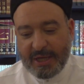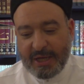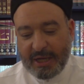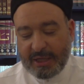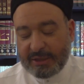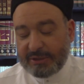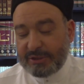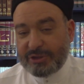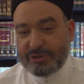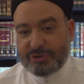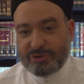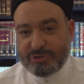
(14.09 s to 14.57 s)

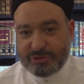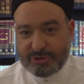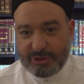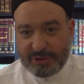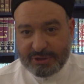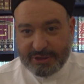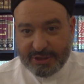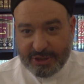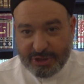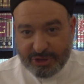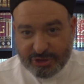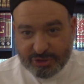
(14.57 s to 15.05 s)
unless you
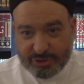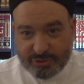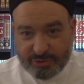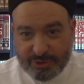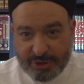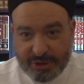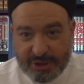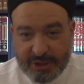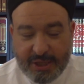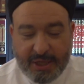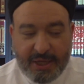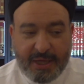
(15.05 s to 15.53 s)
study
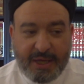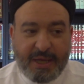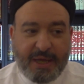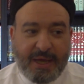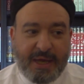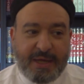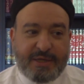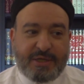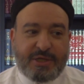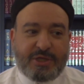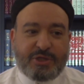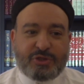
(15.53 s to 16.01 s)
history,
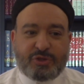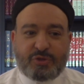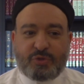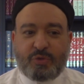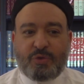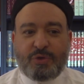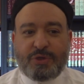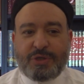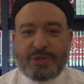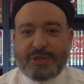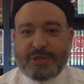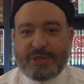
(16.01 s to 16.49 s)
and a
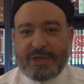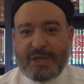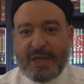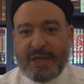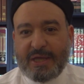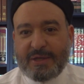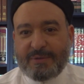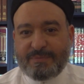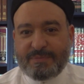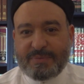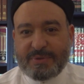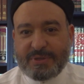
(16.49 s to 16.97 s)
historian
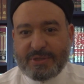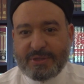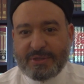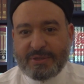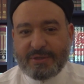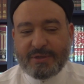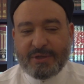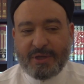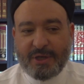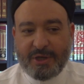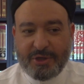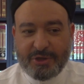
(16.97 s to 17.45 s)
can't
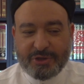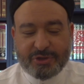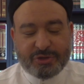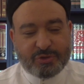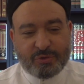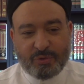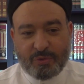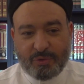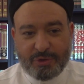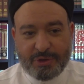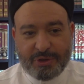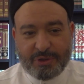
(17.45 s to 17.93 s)
be a
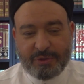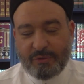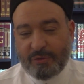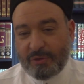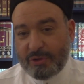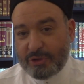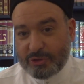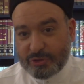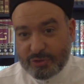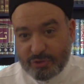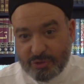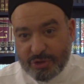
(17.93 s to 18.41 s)
historian or
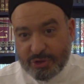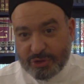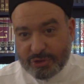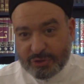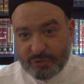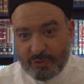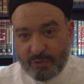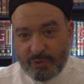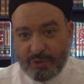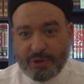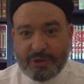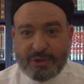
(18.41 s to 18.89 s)
a true
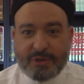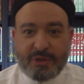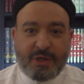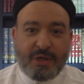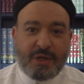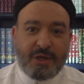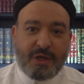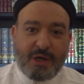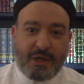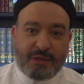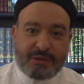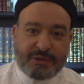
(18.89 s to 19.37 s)
historian
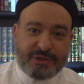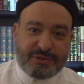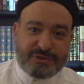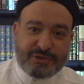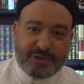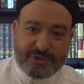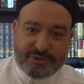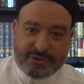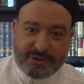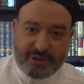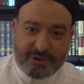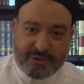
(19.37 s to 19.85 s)
unless
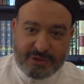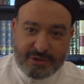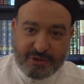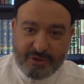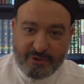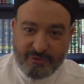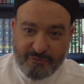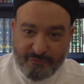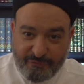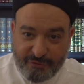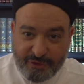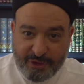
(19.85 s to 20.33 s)
they study
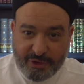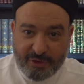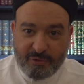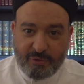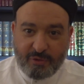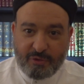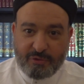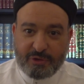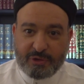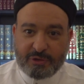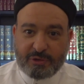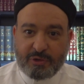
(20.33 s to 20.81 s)
fiqh
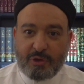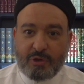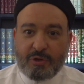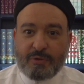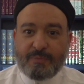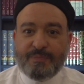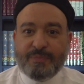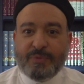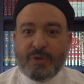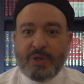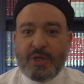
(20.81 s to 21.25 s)
or the law.